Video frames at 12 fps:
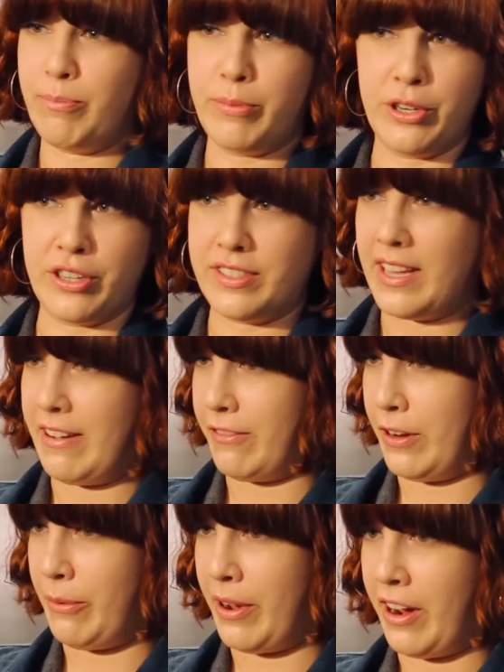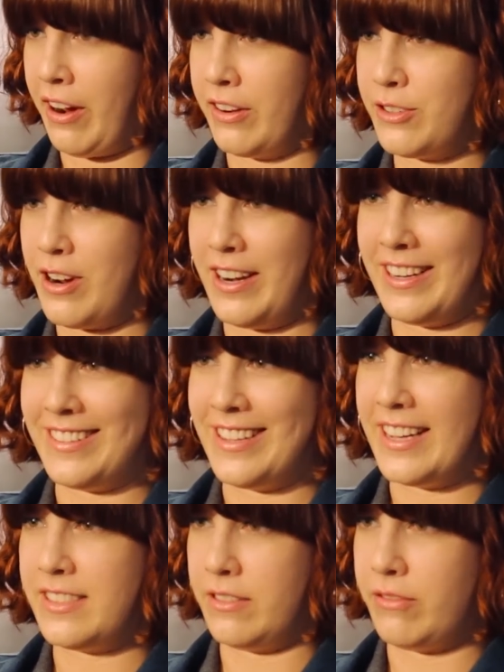books everywhere trying to
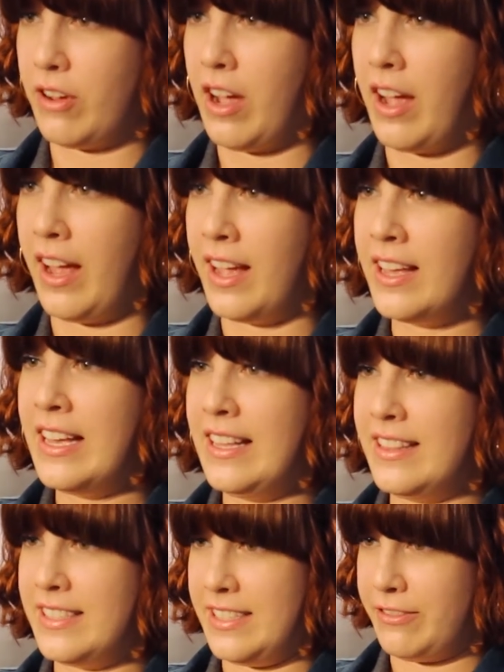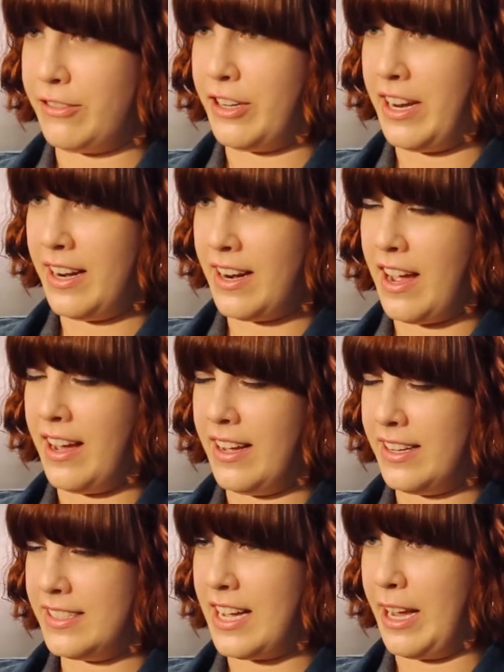classify the different
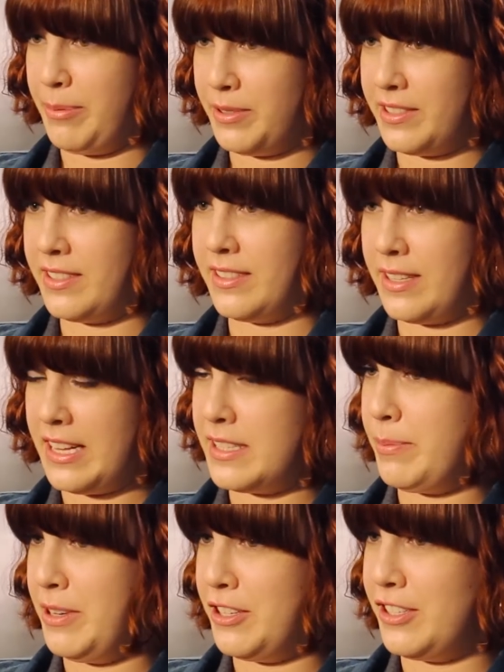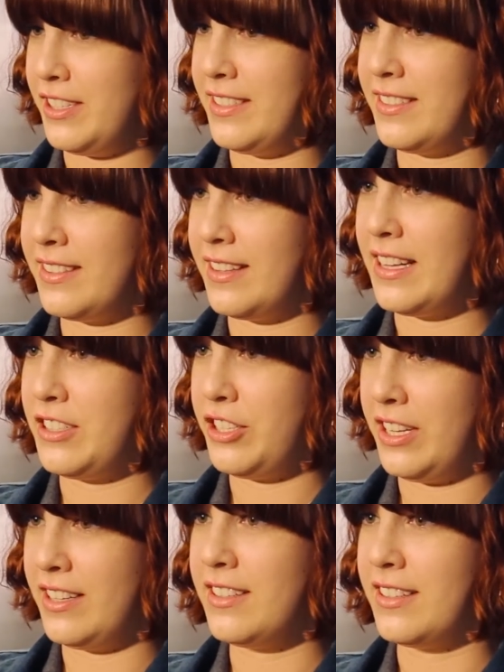types and species that she had